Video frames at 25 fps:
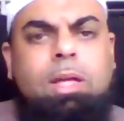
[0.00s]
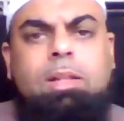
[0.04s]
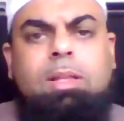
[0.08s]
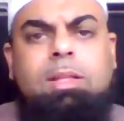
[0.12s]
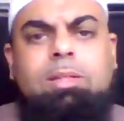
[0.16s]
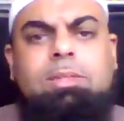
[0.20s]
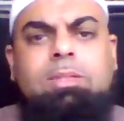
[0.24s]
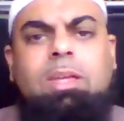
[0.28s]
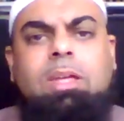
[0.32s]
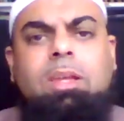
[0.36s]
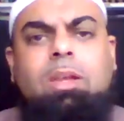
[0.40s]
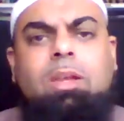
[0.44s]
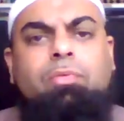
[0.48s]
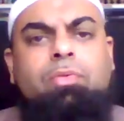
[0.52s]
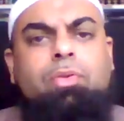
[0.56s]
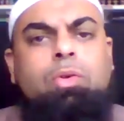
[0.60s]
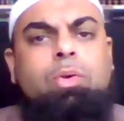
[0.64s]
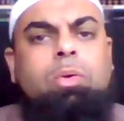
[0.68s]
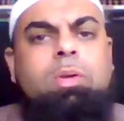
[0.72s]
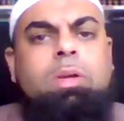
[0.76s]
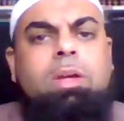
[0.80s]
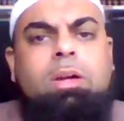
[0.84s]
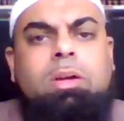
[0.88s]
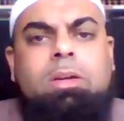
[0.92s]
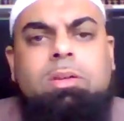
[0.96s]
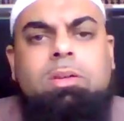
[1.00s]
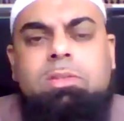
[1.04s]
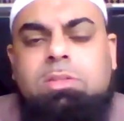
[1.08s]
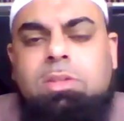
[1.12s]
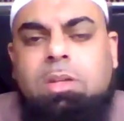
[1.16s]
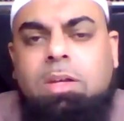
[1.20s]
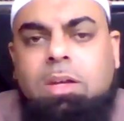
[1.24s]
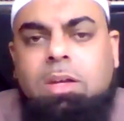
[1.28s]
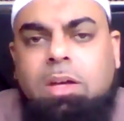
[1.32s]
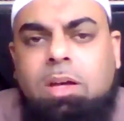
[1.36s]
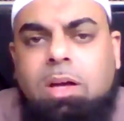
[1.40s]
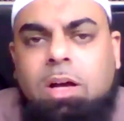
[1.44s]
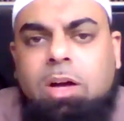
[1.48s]
Let's get a few years
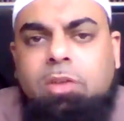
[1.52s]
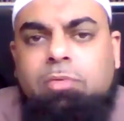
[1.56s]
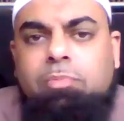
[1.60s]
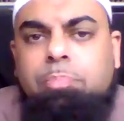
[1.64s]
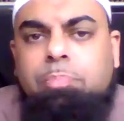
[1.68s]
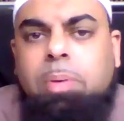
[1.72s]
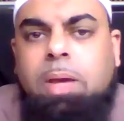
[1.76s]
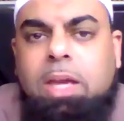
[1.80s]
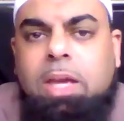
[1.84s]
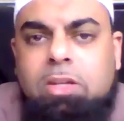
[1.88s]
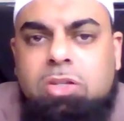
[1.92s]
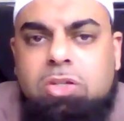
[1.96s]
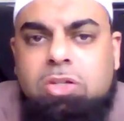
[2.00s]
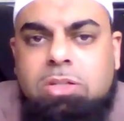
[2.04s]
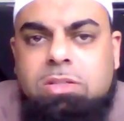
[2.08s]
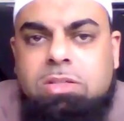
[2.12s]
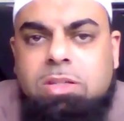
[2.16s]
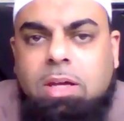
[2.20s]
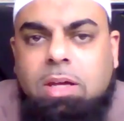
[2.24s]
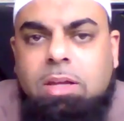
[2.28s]
of patience